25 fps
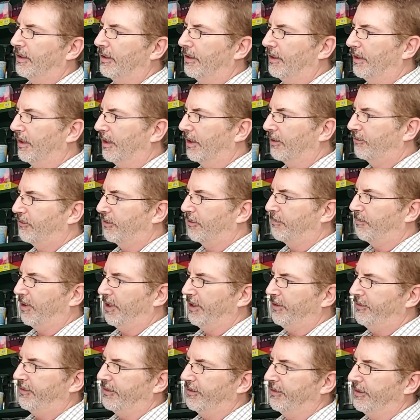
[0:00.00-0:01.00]
electric
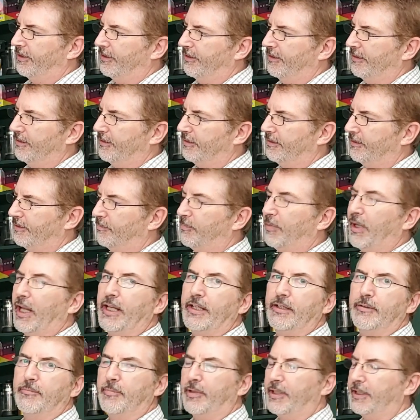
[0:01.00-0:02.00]
plates in there, the
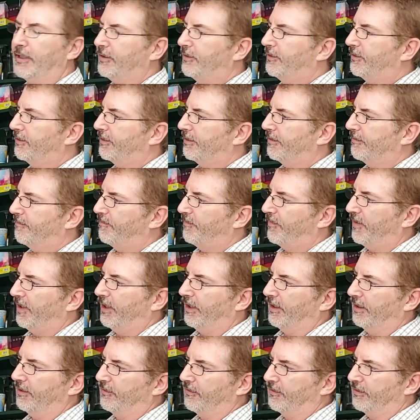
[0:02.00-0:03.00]
platinum plates,
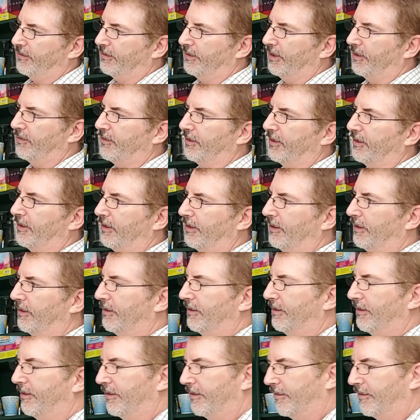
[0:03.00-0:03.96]
and it's nice and clear.